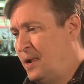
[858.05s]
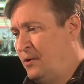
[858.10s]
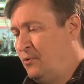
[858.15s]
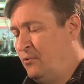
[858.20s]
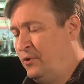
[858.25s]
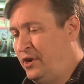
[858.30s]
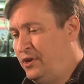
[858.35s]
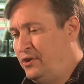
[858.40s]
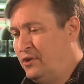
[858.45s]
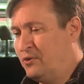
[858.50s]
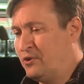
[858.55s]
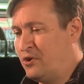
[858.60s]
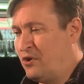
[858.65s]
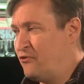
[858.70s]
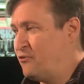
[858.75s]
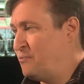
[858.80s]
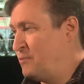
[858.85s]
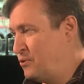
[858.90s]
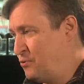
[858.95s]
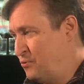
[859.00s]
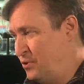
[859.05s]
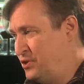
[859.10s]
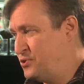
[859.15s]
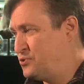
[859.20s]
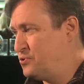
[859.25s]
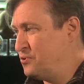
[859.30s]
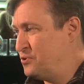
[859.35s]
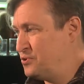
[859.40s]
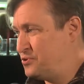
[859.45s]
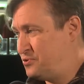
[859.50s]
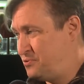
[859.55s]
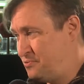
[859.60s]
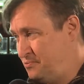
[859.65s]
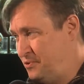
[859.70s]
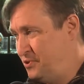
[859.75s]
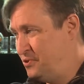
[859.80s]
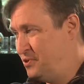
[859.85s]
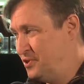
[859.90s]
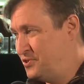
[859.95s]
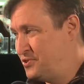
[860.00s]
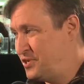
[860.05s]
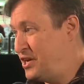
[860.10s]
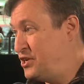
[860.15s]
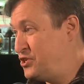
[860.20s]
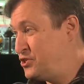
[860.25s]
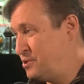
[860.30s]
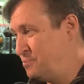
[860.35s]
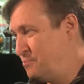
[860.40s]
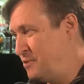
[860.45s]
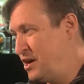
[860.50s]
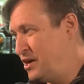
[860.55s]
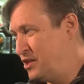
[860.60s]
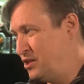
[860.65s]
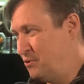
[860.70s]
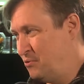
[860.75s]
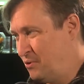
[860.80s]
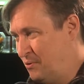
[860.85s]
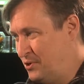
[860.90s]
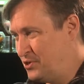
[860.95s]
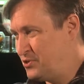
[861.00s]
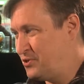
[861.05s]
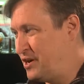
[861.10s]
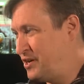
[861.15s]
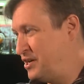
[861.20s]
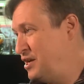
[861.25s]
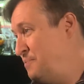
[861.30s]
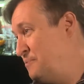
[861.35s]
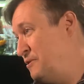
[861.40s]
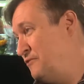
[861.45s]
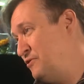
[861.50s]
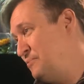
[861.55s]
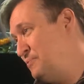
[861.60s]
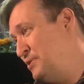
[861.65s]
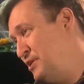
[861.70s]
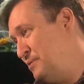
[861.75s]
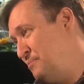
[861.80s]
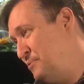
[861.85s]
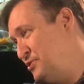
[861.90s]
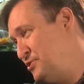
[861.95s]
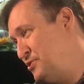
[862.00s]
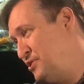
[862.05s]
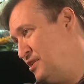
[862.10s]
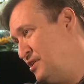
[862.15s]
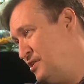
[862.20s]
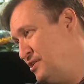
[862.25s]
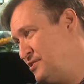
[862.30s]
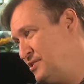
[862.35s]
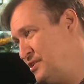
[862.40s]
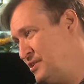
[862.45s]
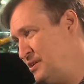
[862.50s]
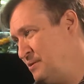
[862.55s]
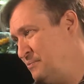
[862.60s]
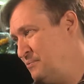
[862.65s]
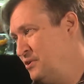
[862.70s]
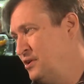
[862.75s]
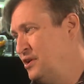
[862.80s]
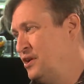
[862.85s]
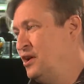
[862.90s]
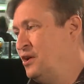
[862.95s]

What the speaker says: we don't go from a resource utilization model where we try and keep everybody busy all the time.